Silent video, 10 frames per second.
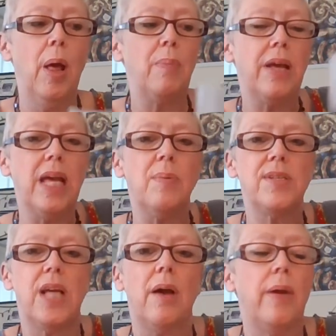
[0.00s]
But he
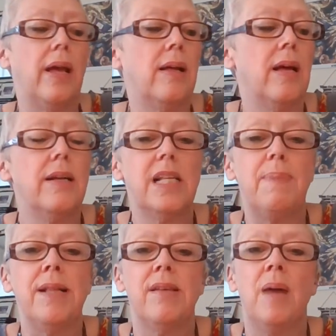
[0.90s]
was going to
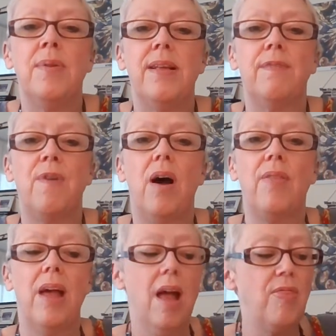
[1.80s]
spend time with his
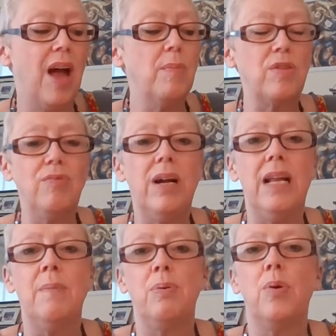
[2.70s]
Father. That was
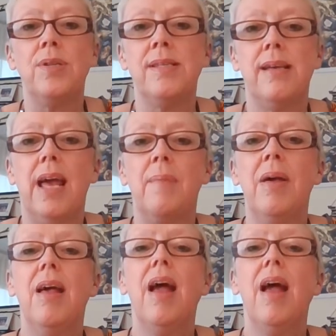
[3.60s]
really important to him.